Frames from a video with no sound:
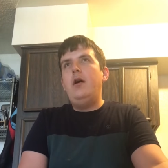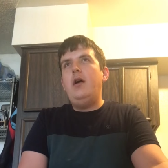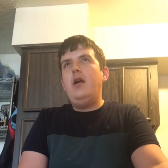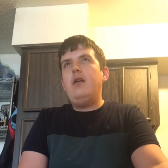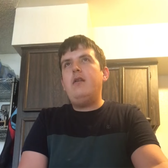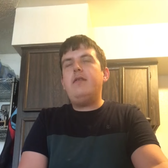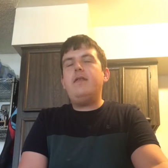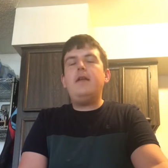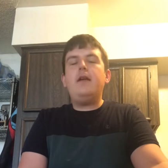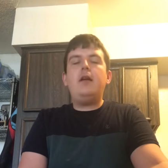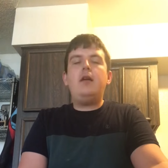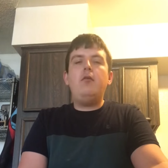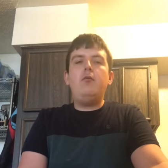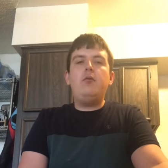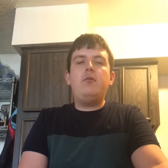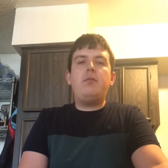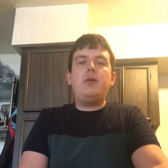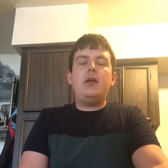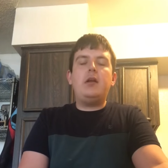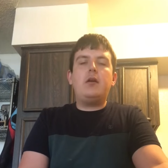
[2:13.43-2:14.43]
I think it
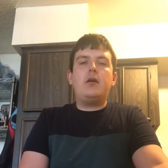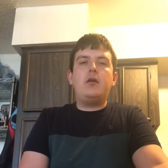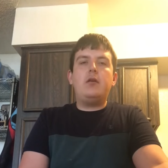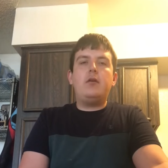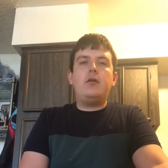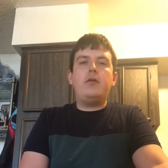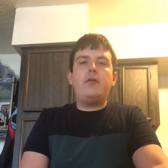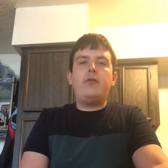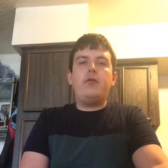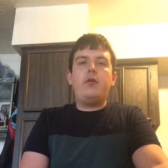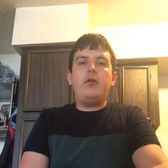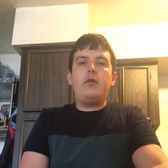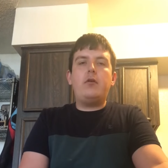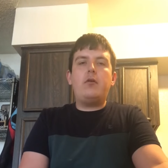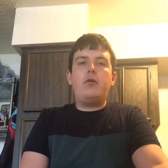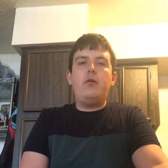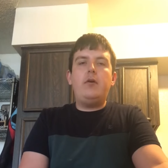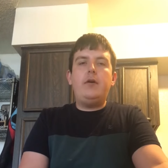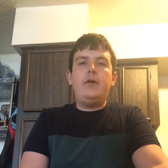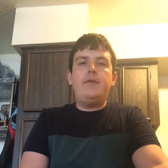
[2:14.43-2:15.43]
would be a good
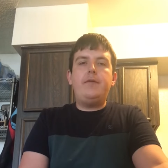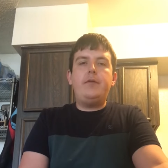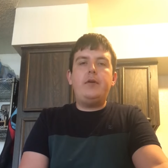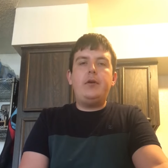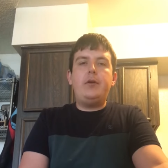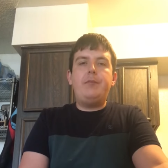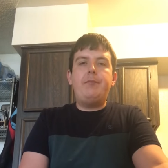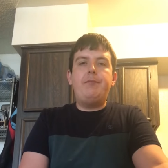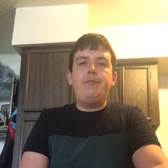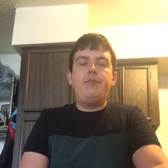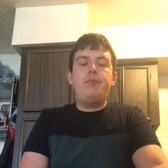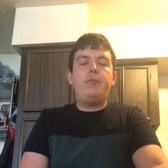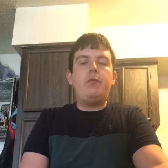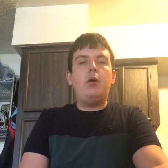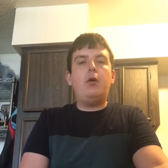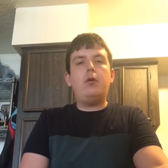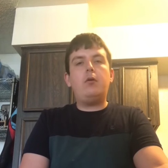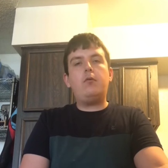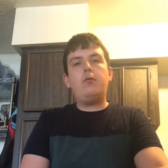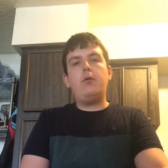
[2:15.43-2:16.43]
dessert coffee.
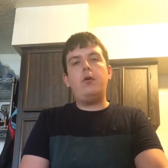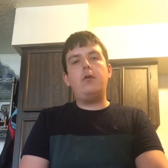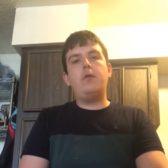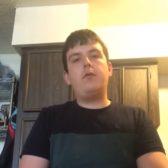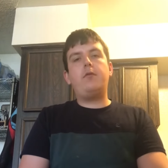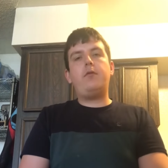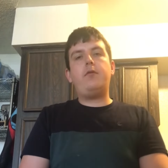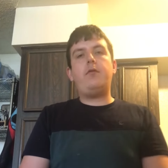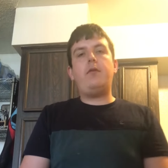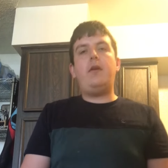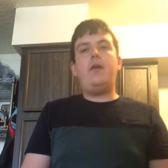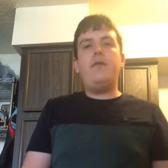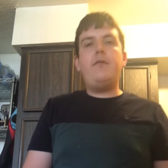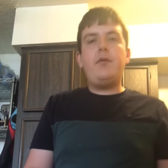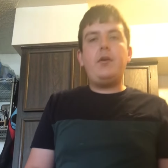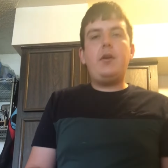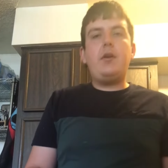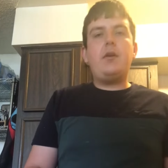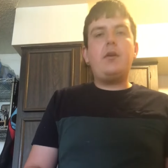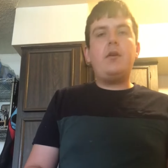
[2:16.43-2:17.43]
Dark roasts
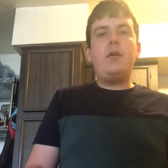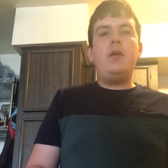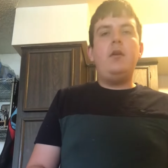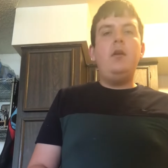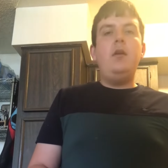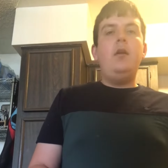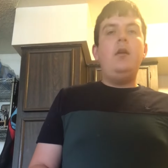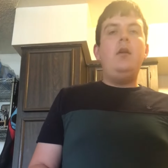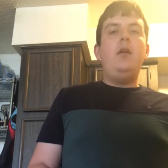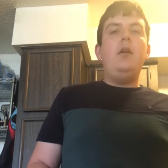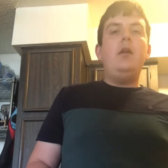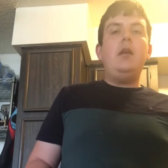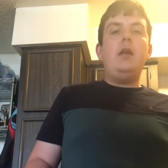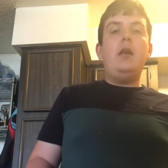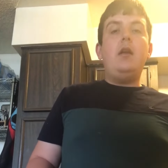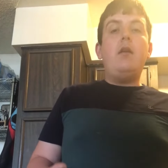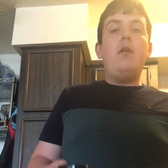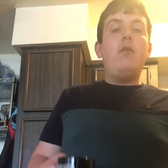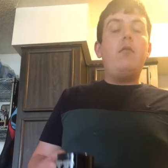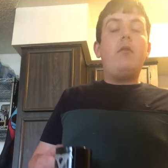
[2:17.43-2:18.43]
having,
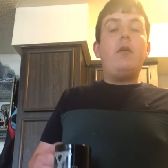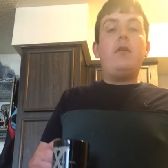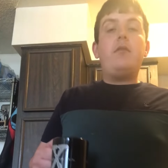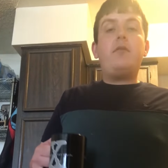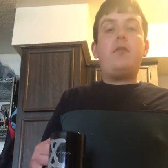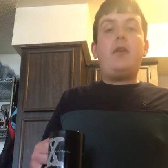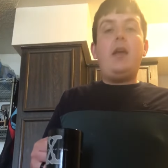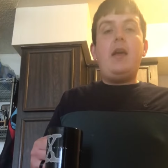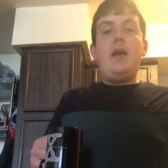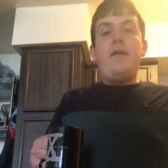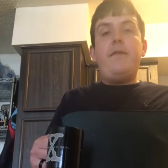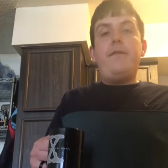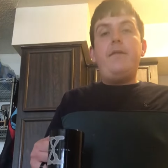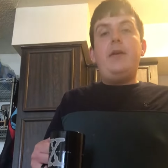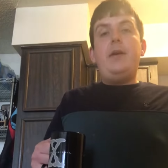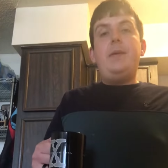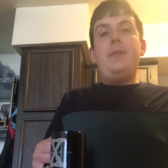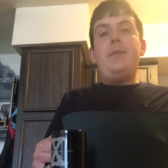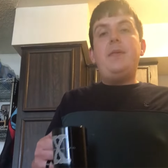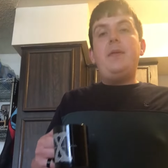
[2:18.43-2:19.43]
you know, less
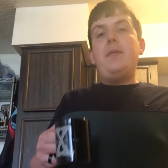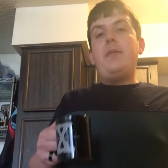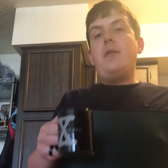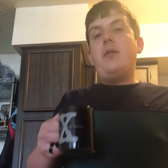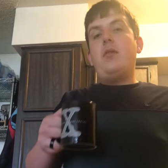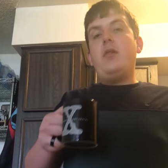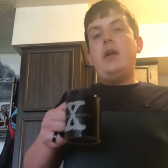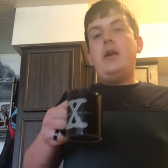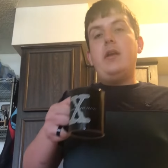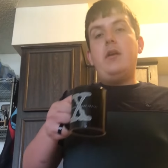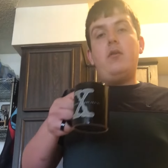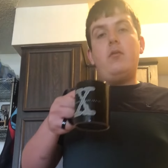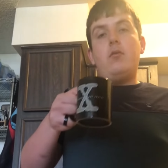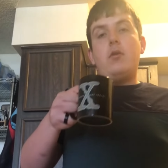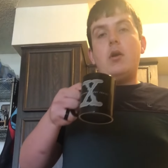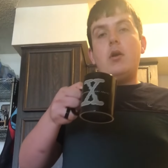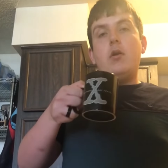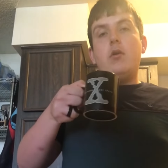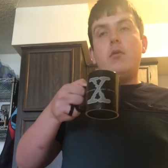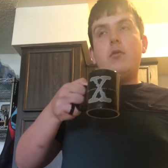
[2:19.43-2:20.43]
caffeine than the lighter
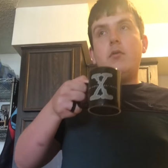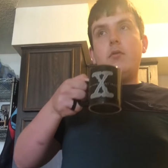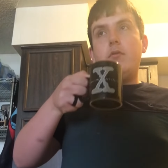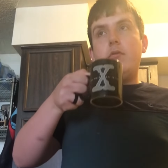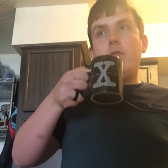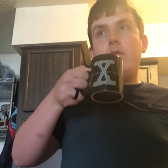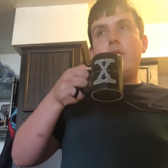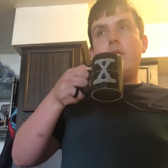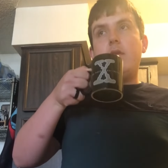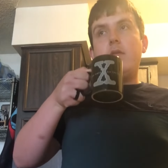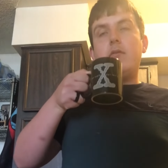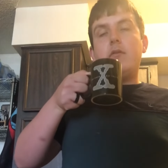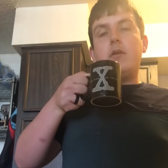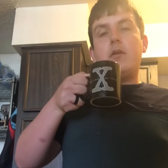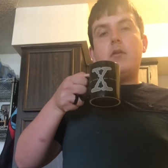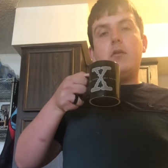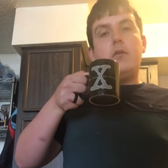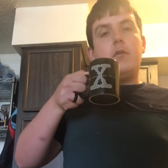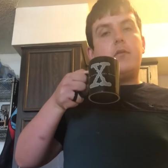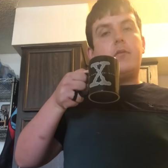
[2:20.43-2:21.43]
roast because
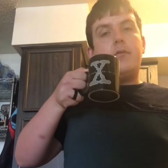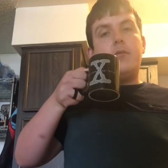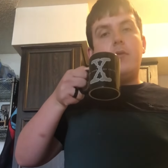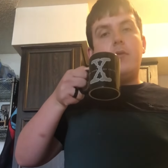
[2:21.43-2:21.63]
it cooks